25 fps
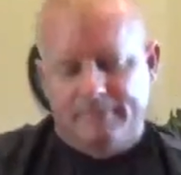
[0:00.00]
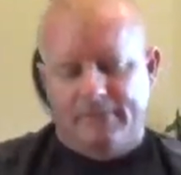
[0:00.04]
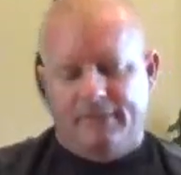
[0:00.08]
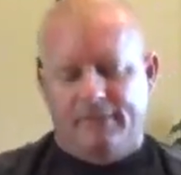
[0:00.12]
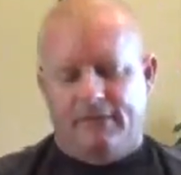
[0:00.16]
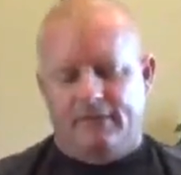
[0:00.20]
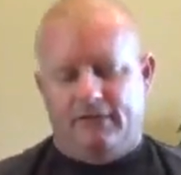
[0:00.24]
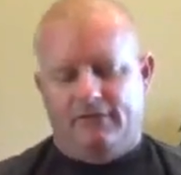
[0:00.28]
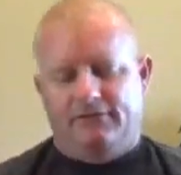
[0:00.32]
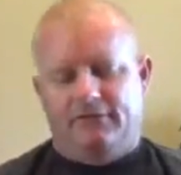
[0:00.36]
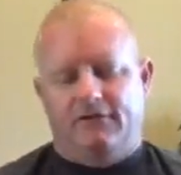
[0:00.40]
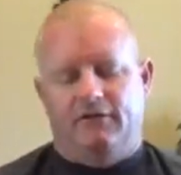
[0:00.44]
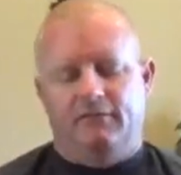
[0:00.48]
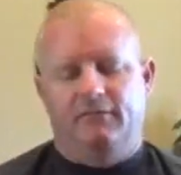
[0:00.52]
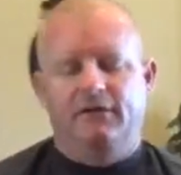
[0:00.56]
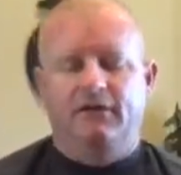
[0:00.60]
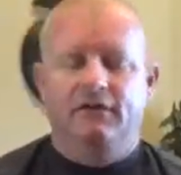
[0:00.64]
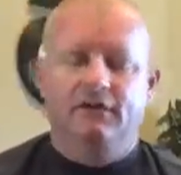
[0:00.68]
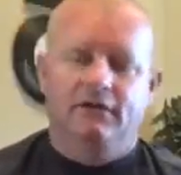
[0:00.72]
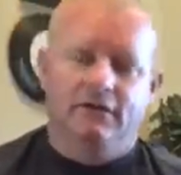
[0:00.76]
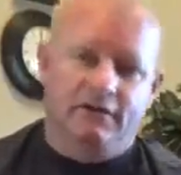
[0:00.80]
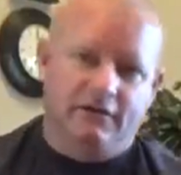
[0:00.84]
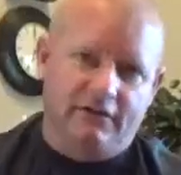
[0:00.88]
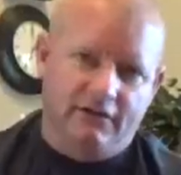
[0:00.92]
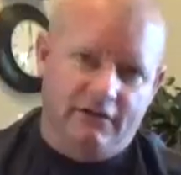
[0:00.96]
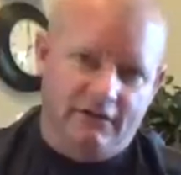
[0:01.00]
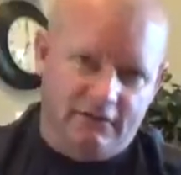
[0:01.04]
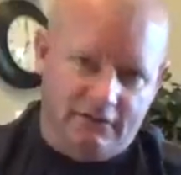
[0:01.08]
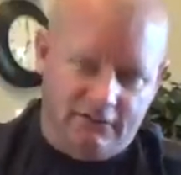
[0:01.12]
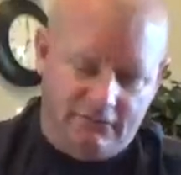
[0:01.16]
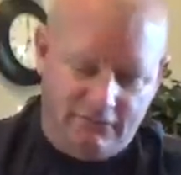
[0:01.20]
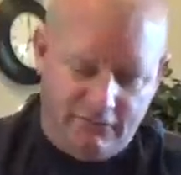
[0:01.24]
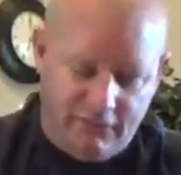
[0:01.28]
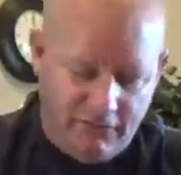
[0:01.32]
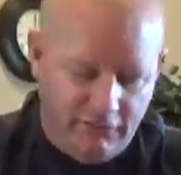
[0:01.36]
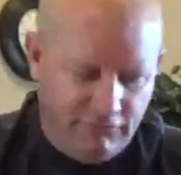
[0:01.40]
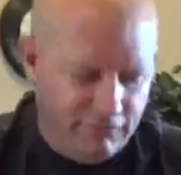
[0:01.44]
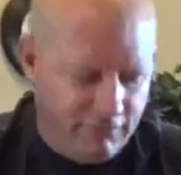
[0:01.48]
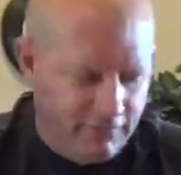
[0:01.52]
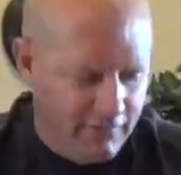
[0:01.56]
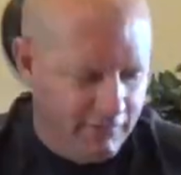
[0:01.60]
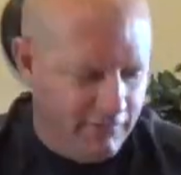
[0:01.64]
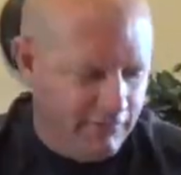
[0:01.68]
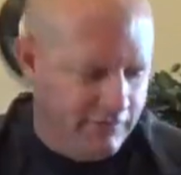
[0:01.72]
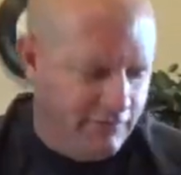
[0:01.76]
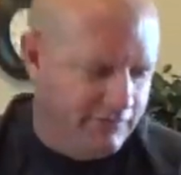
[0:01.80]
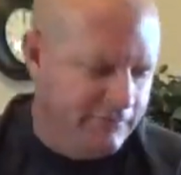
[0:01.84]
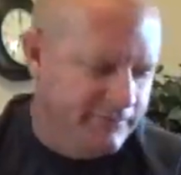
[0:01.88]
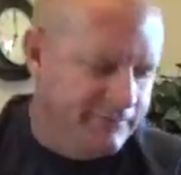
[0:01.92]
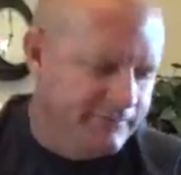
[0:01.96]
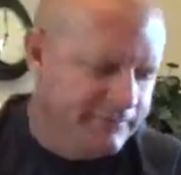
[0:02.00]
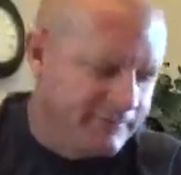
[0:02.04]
because I'll be looking at the viewfinder.